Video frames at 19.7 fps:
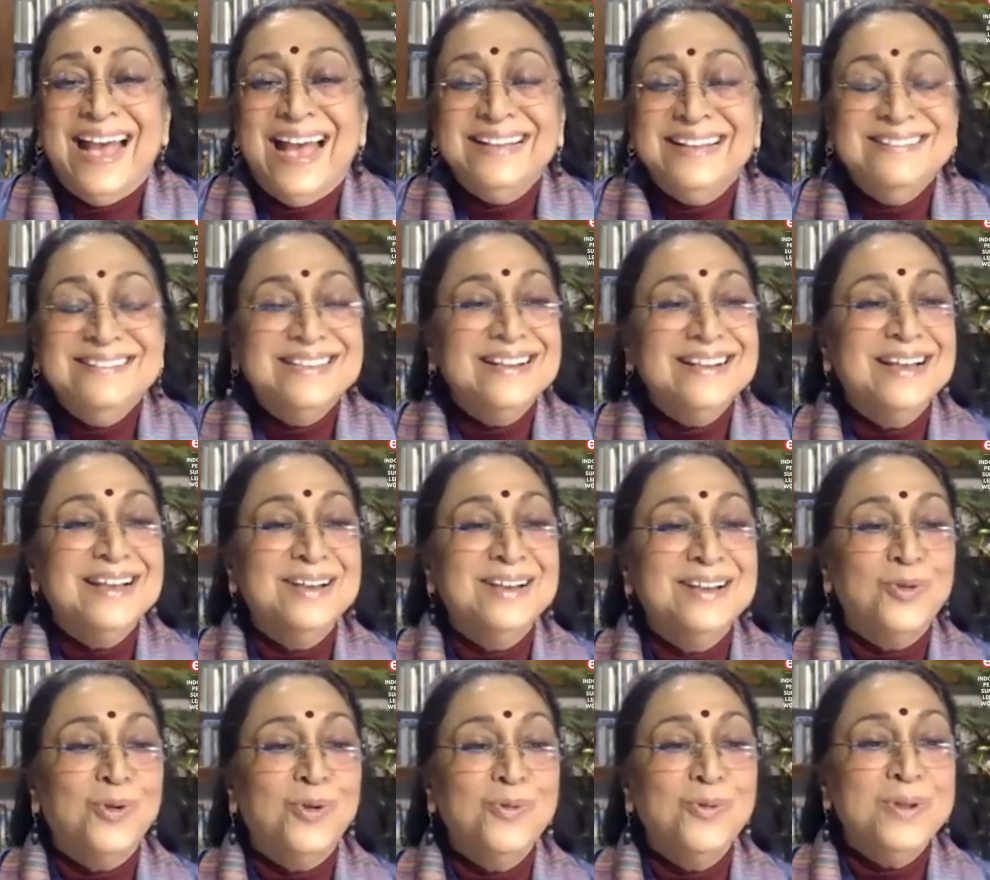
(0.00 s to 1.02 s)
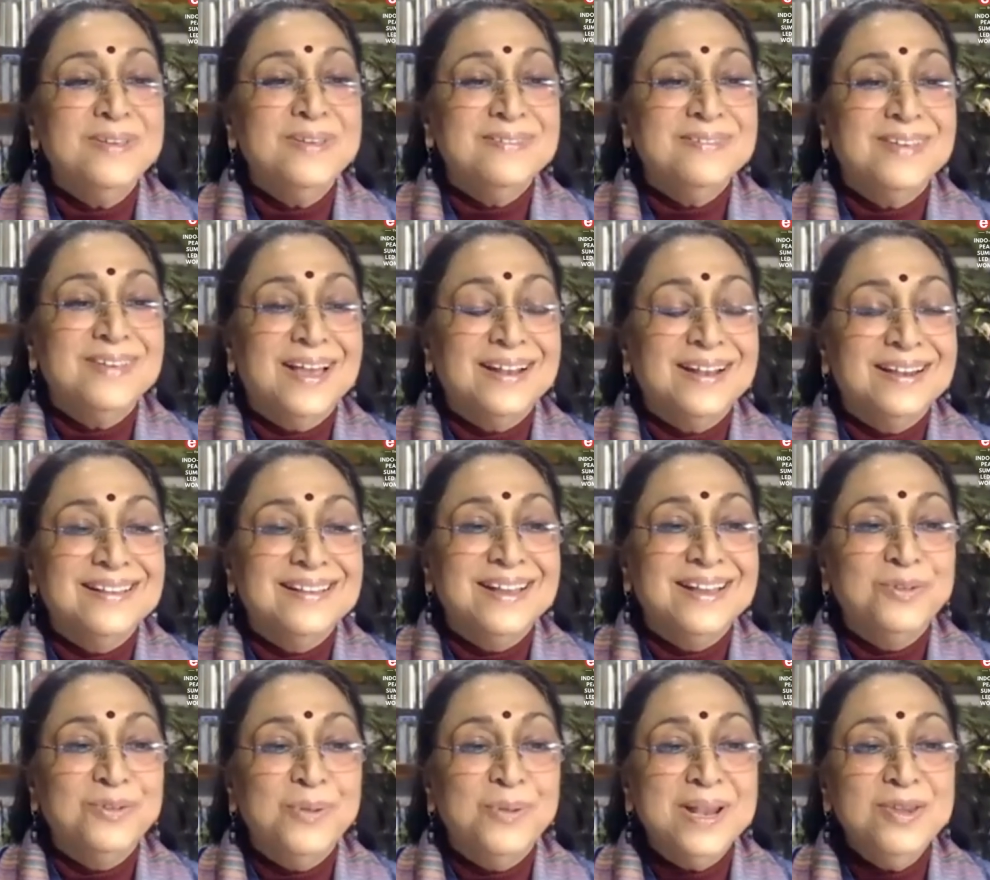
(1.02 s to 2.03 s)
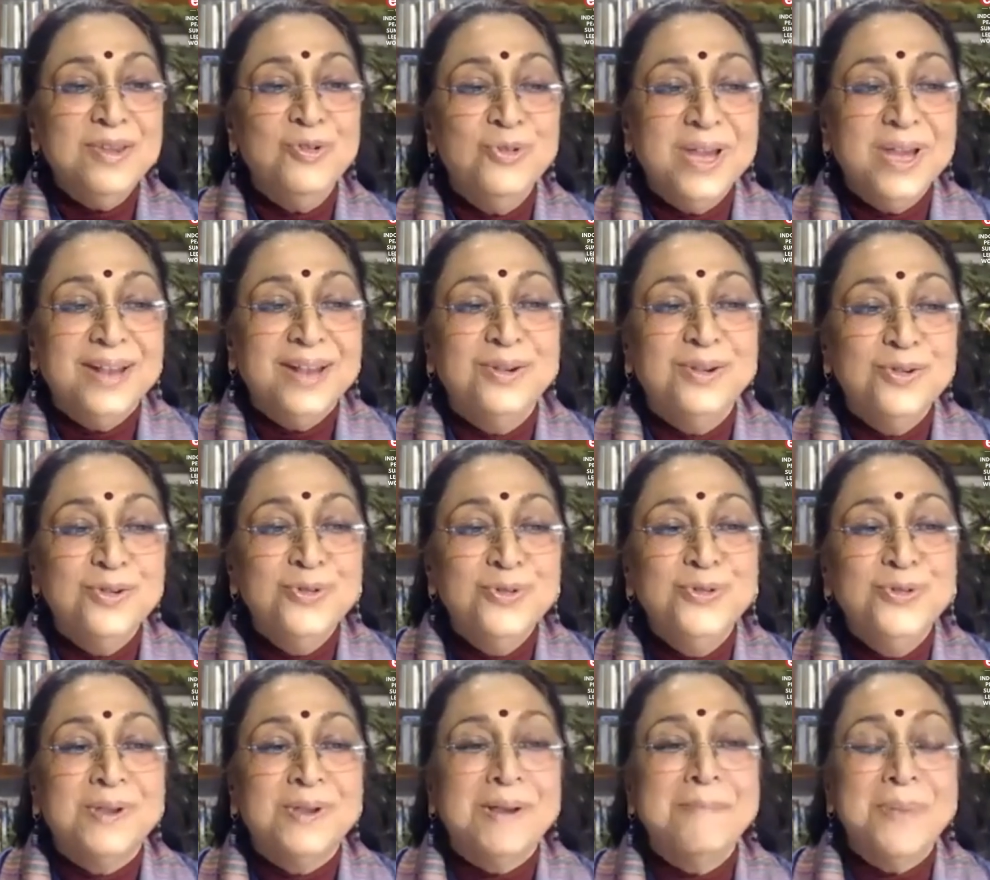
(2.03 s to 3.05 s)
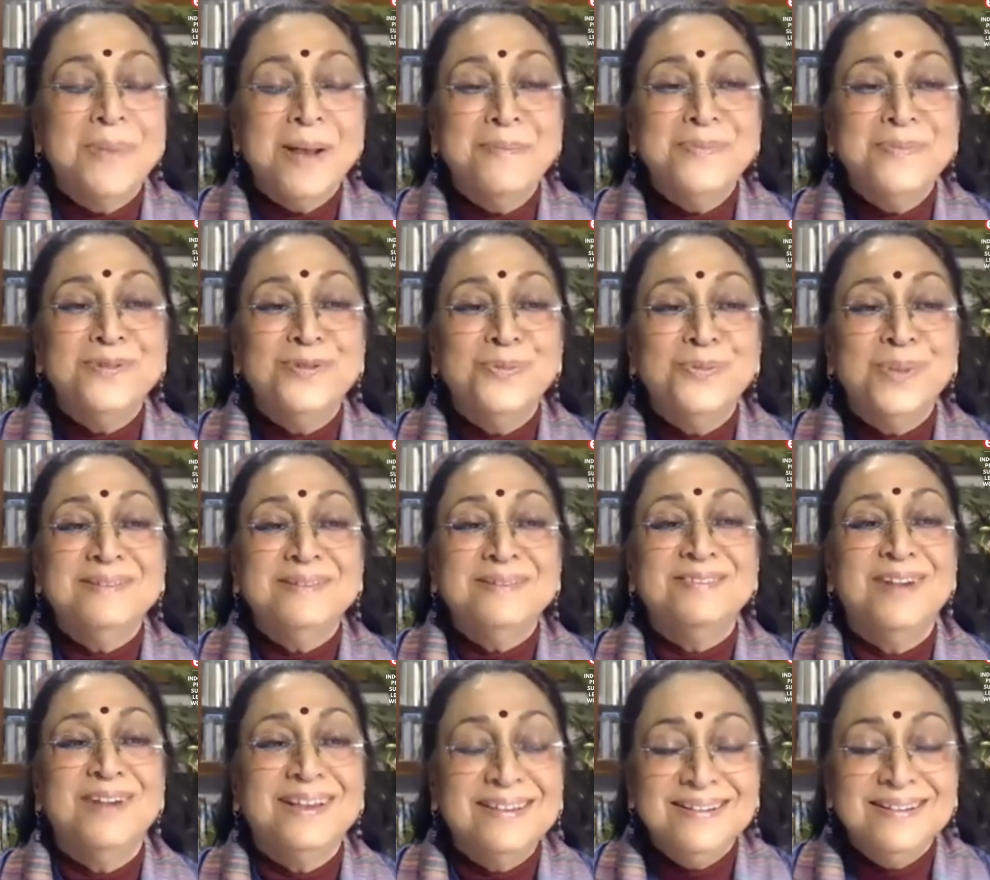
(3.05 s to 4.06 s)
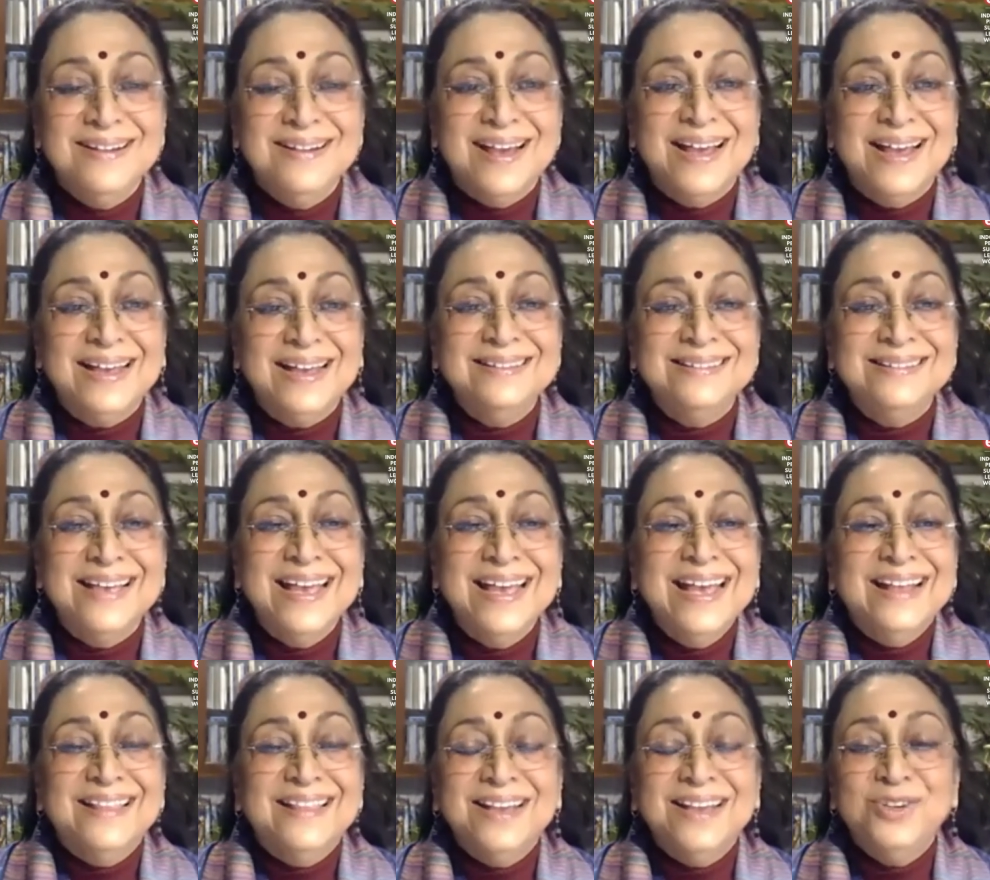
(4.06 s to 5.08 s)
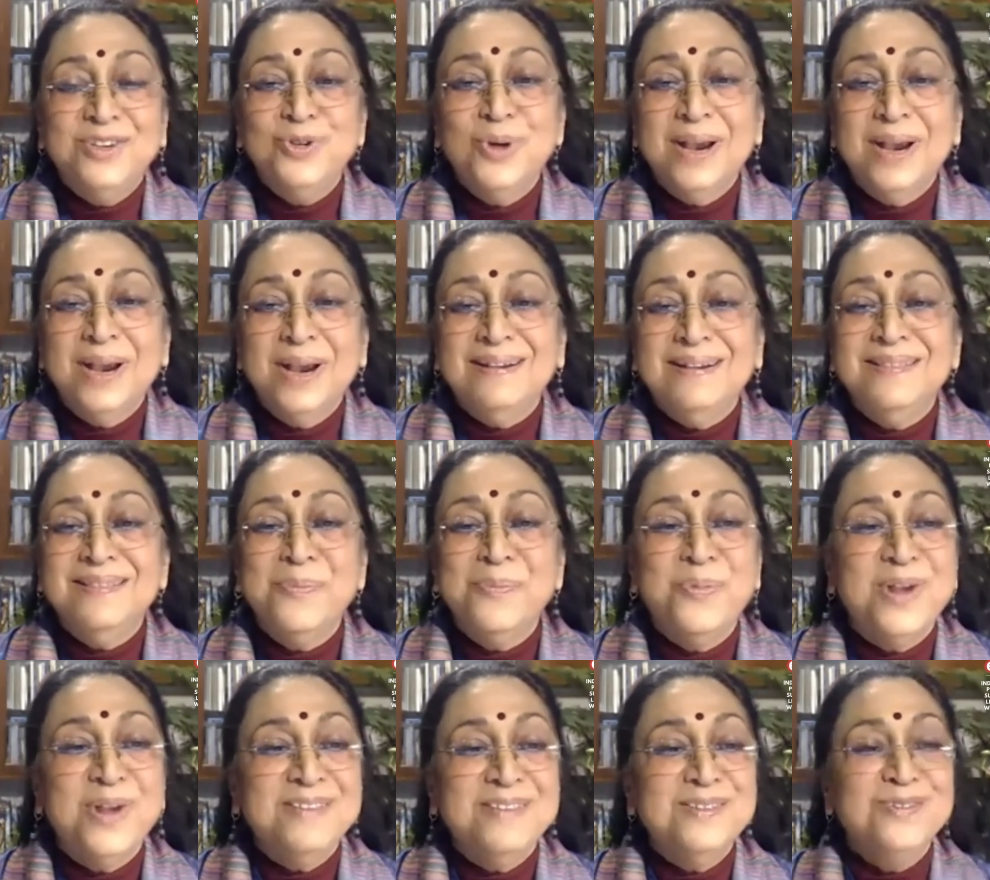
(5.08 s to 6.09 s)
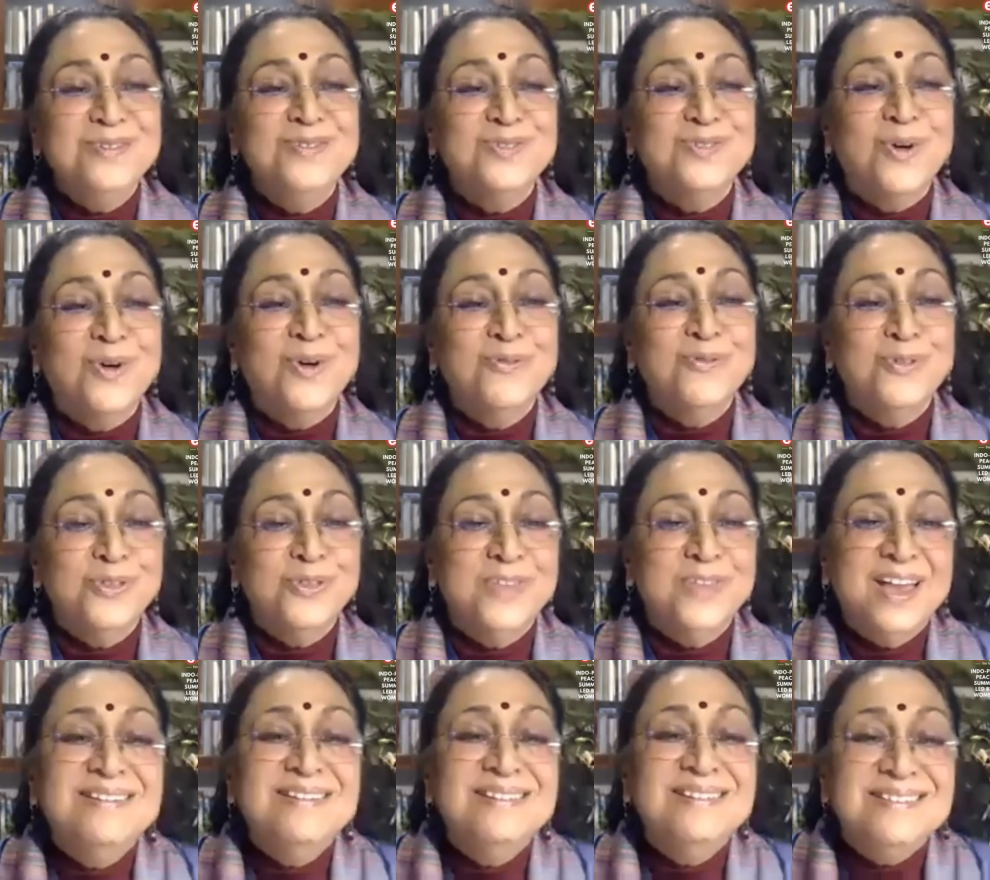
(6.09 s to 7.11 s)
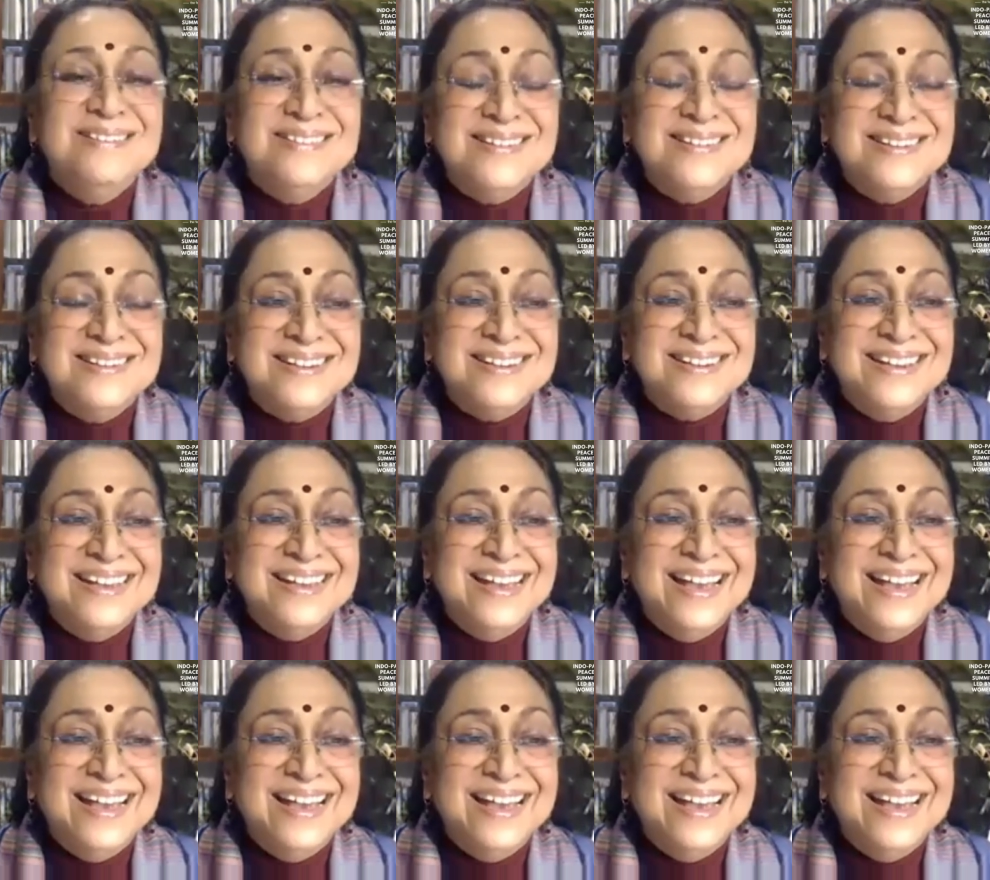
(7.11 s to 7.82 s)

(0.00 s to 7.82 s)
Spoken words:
And Scilla has always said that when you get goosebumps, you must recognize that you are in the presence of authenticity.